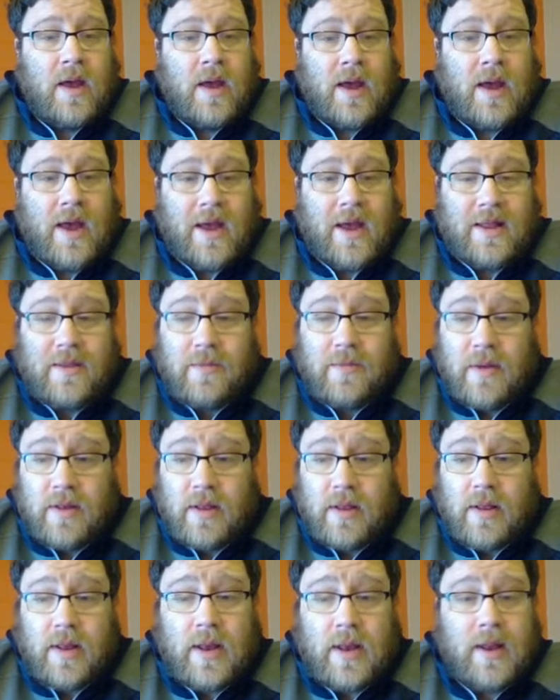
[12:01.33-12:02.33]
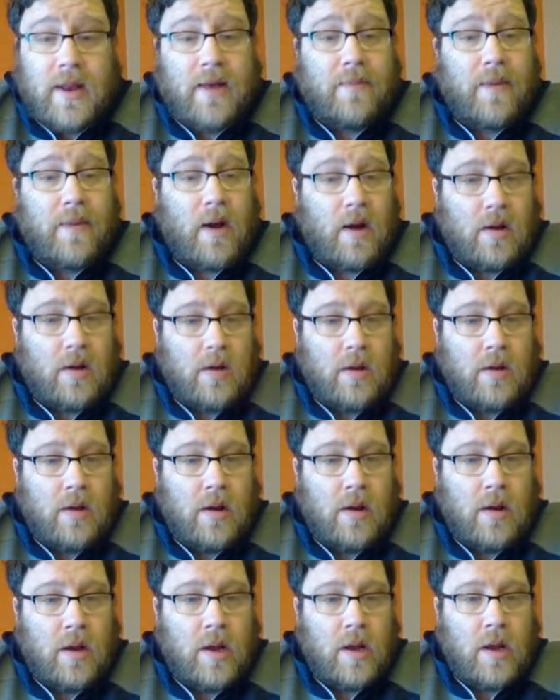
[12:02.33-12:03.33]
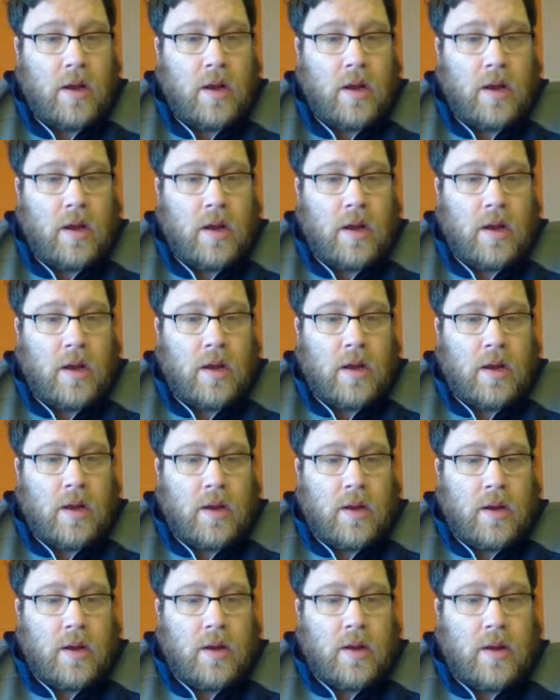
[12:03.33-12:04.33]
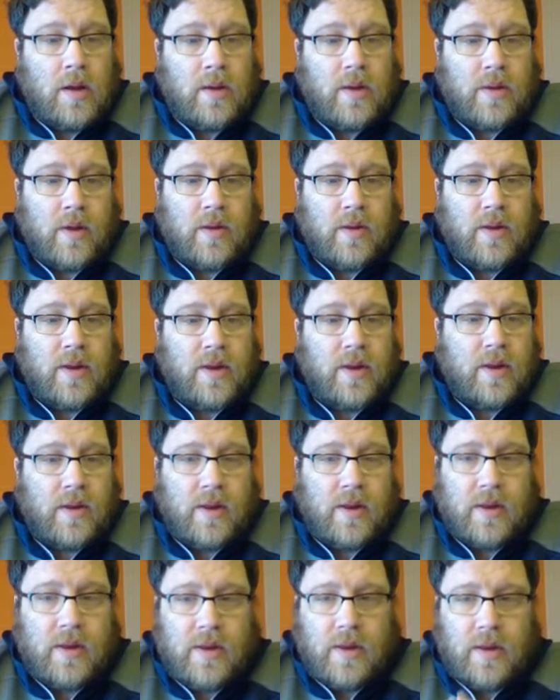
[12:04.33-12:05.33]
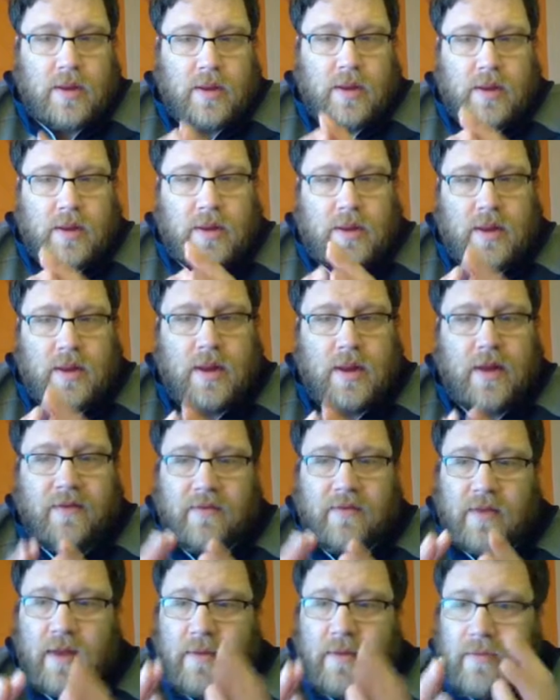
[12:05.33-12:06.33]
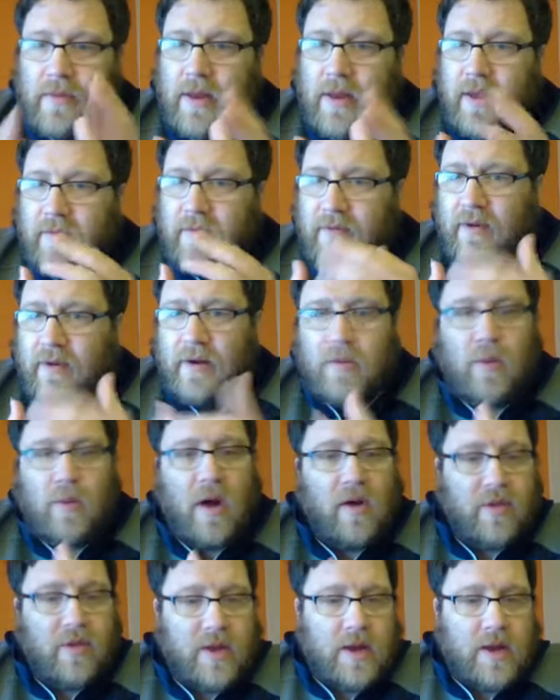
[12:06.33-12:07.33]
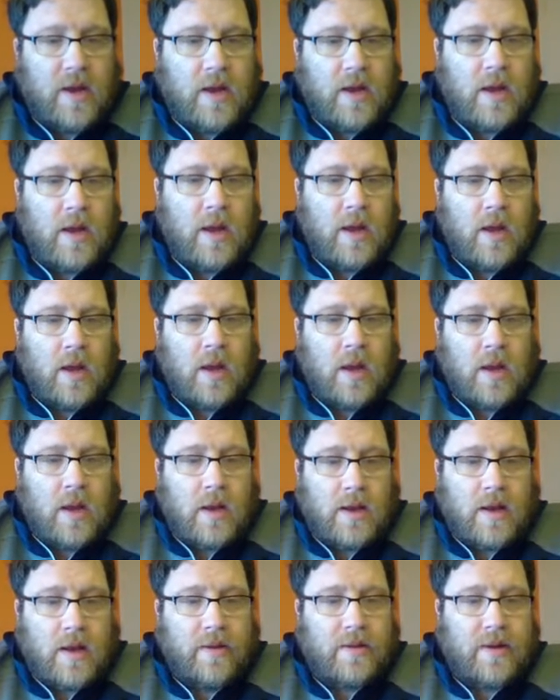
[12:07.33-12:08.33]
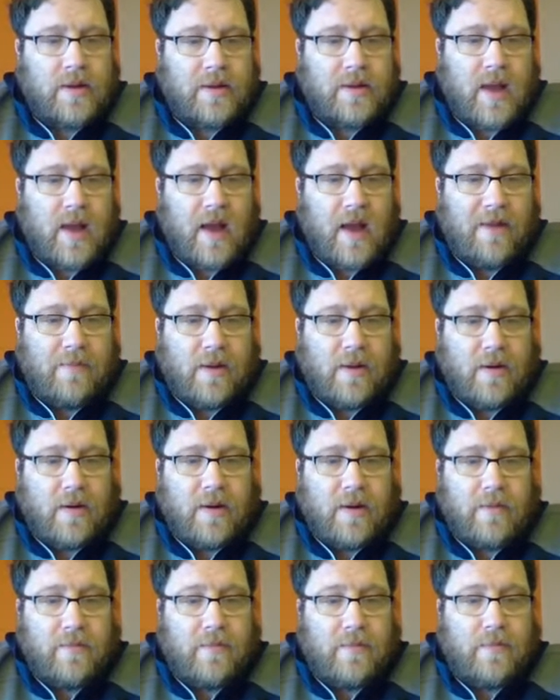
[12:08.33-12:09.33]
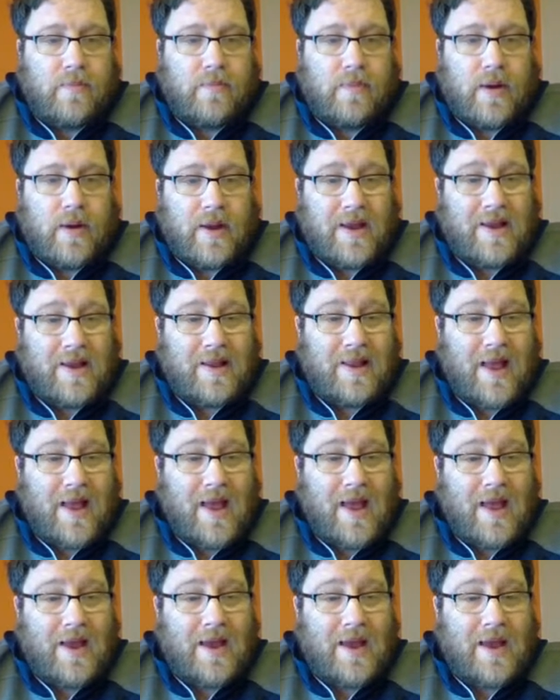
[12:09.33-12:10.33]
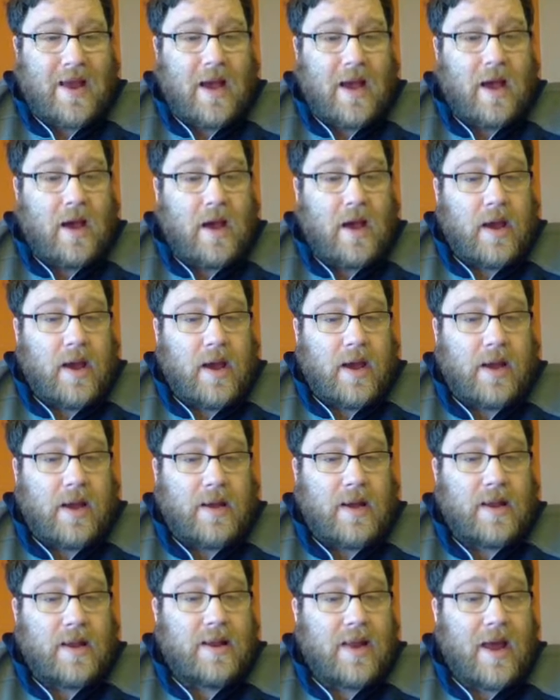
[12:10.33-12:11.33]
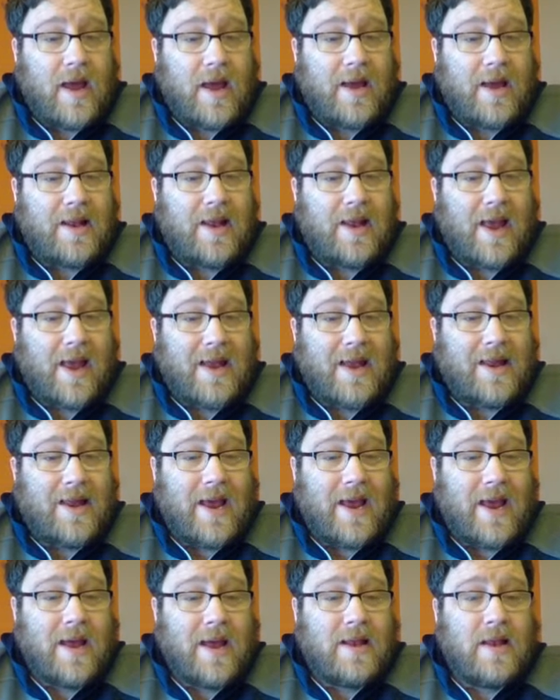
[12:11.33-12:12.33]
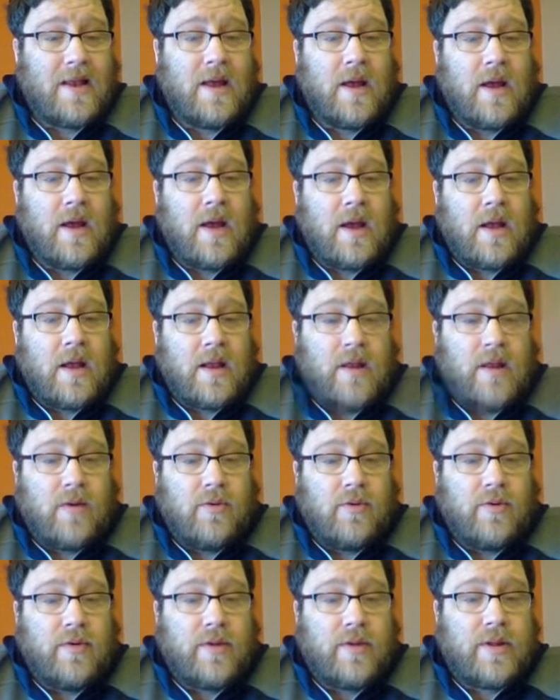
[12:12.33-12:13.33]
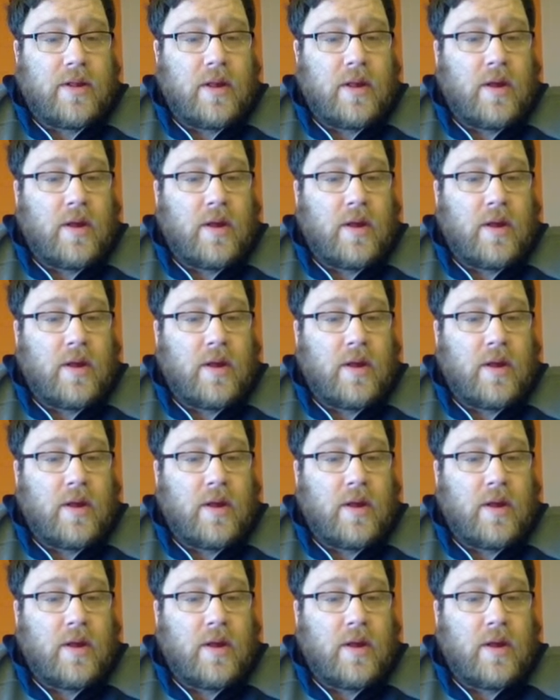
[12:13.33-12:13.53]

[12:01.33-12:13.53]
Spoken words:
and the Byzantine Empire. So the city they became very wealthy during this time period. But in 988, the Rus